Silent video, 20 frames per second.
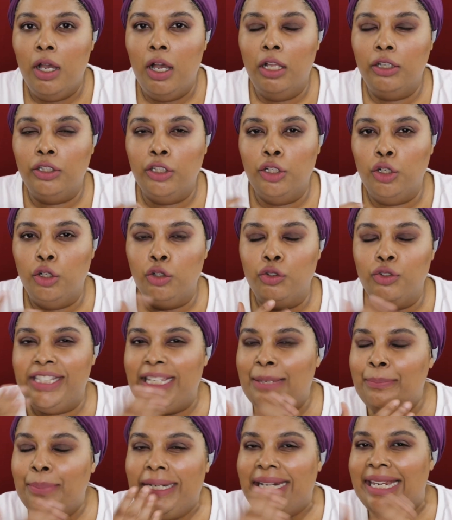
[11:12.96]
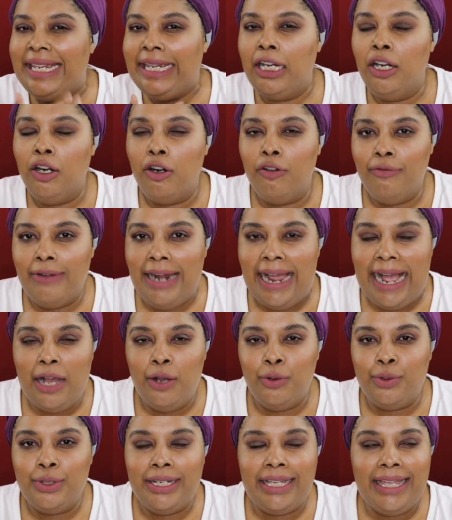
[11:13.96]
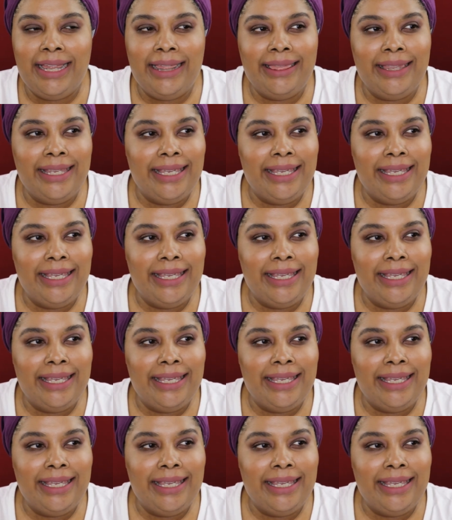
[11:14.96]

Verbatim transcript: a little deepening around